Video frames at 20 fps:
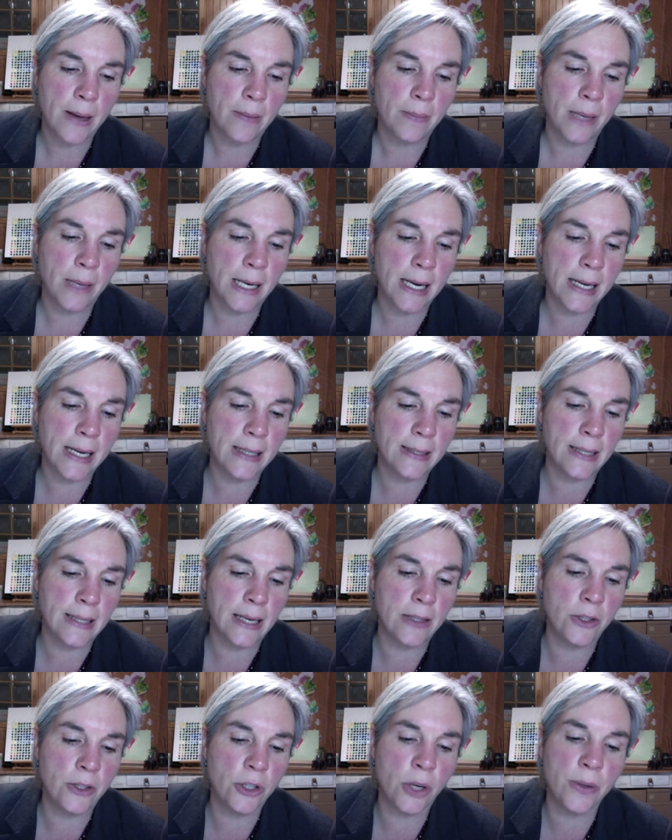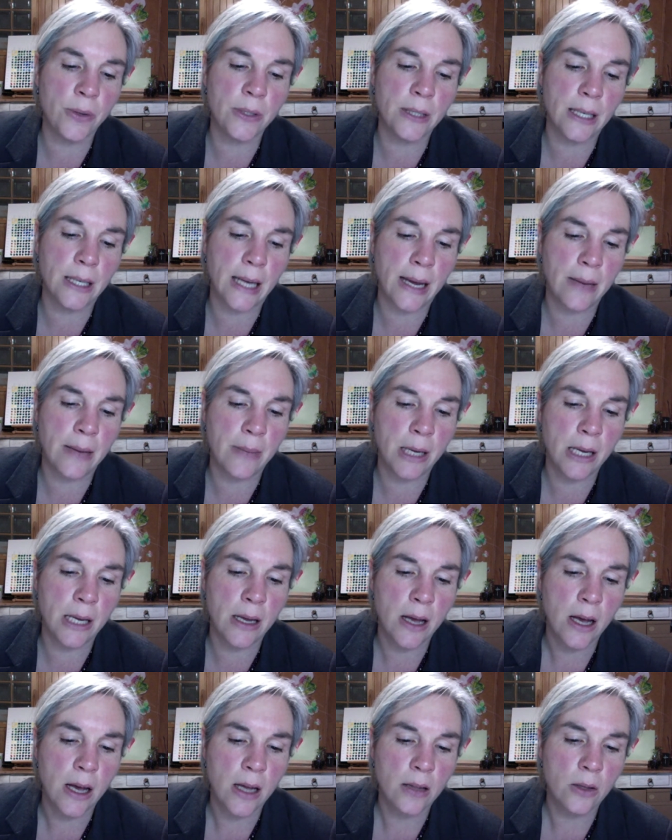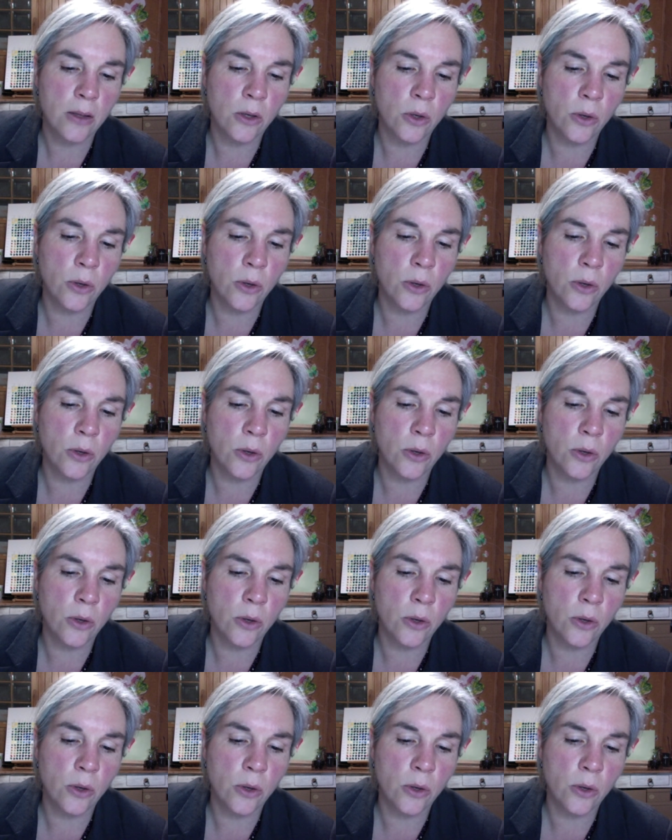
But he said, "Don't delay me. The